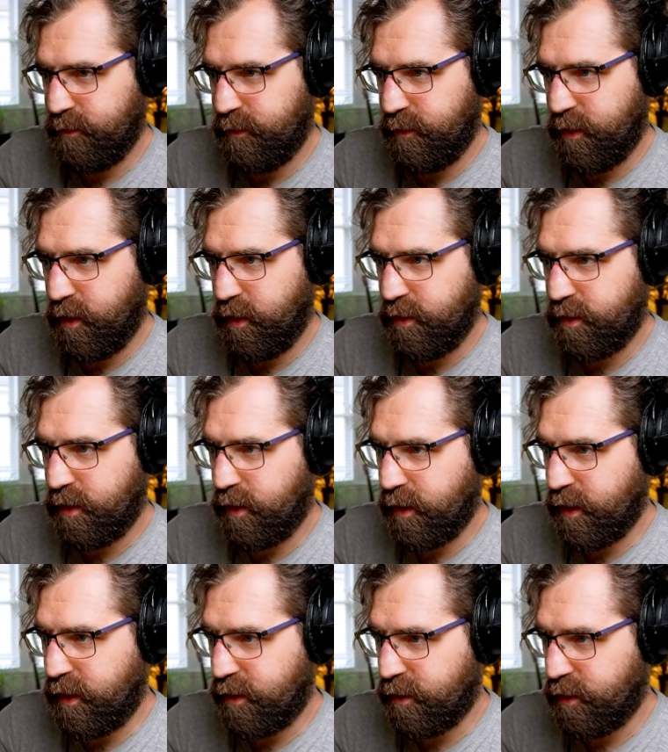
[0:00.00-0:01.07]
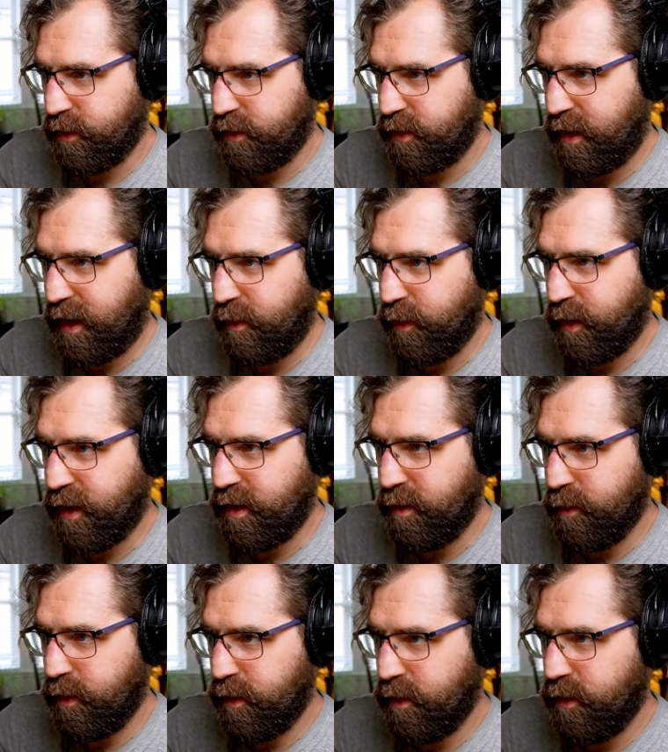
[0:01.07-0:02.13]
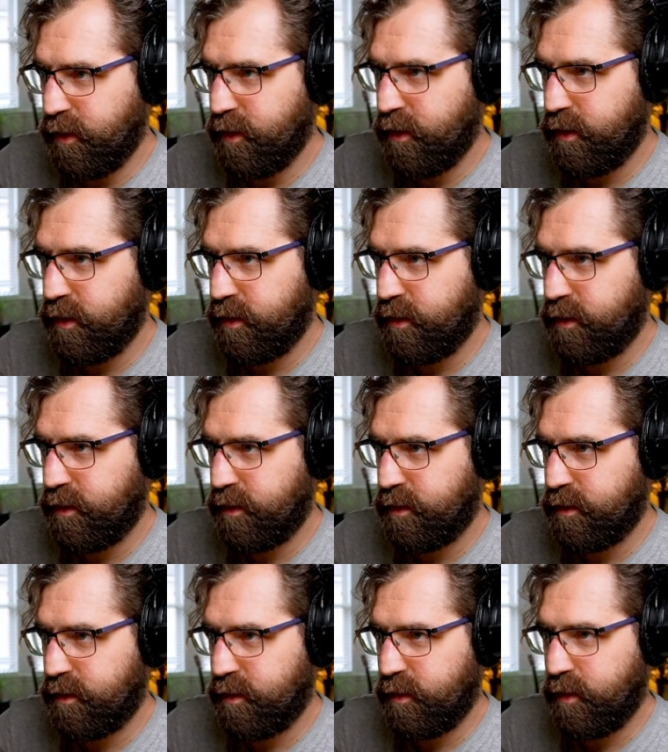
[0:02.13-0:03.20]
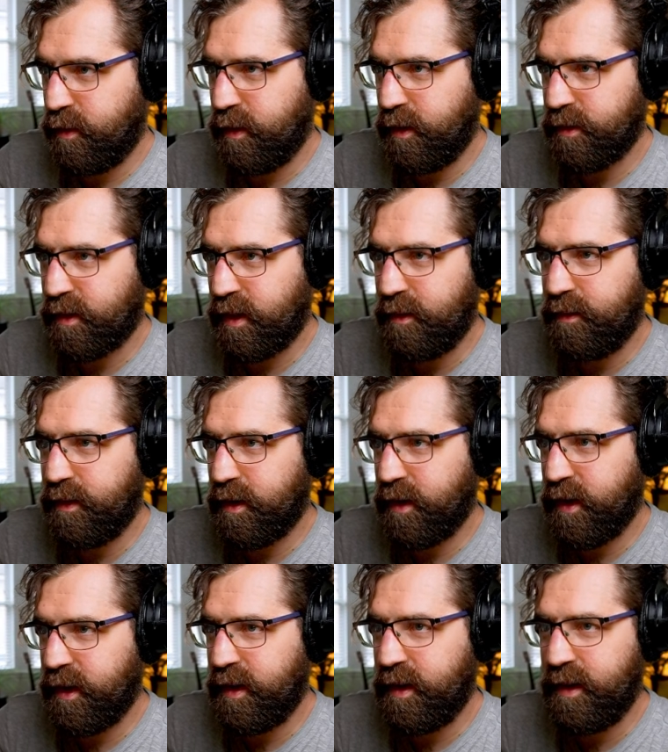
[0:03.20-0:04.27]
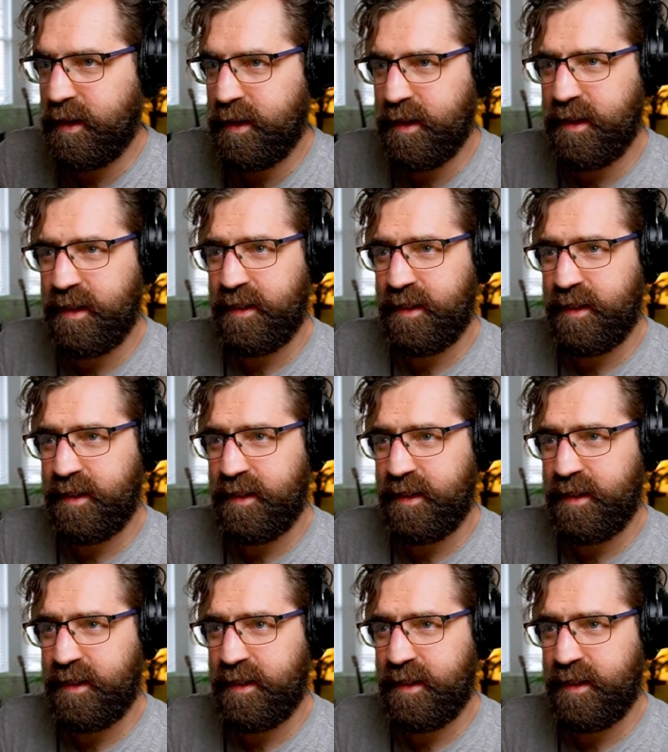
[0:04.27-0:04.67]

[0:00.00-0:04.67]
Those can't connect across that way anymore. What else can I figure out here?